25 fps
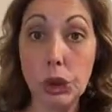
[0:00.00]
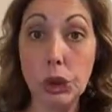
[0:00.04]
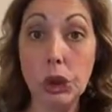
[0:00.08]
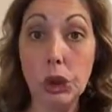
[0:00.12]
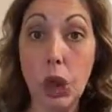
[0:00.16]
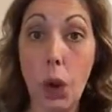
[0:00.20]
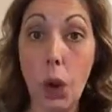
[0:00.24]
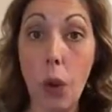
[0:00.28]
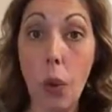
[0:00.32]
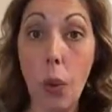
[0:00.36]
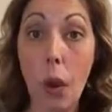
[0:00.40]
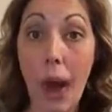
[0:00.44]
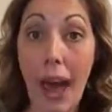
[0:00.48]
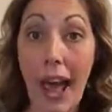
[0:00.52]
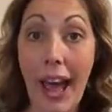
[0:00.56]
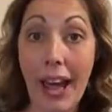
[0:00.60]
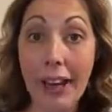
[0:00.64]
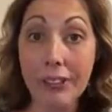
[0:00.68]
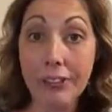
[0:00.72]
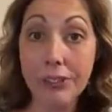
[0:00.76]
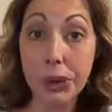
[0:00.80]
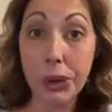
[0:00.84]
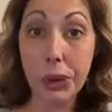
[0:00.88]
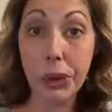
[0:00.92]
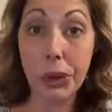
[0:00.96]
So
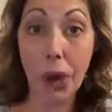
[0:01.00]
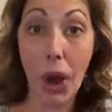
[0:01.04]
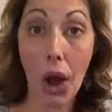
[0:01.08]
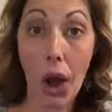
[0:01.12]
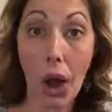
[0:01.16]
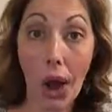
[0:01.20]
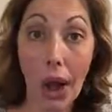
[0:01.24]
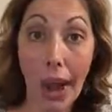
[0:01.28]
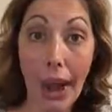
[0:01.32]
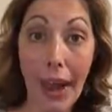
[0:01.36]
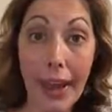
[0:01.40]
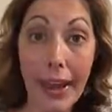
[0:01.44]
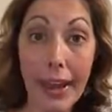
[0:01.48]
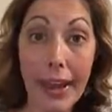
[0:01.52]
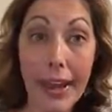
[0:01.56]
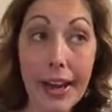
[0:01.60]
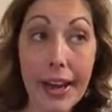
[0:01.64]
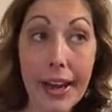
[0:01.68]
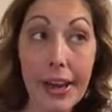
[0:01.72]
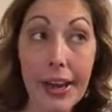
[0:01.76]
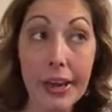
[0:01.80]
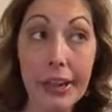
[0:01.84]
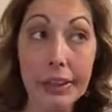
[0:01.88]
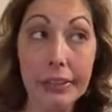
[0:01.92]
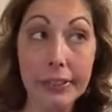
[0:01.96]
after
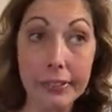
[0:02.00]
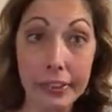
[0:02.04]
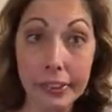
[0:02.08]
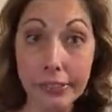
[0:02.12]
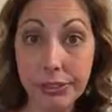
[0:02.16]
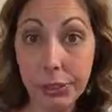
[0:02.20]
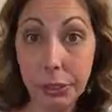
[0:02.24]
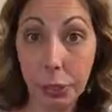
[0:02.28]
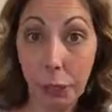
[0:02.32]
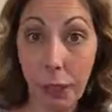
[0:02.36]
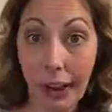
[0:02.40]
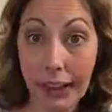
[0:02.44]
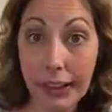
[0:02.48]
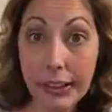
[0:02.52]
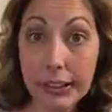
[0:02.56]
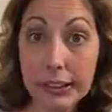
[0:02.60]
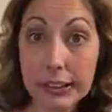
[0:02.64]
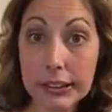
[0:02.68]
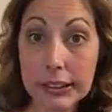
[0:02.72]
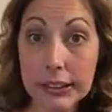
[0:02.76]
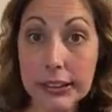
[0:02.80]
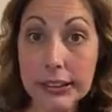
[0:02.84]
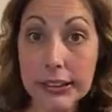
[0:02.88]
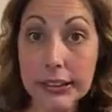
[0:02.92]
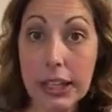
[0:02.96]
I lift
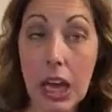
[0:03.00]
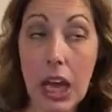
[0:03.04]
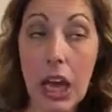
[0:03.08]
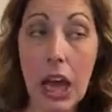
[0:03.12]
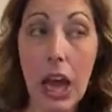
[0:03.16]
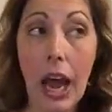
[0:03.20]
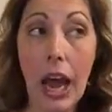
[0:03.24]
weights,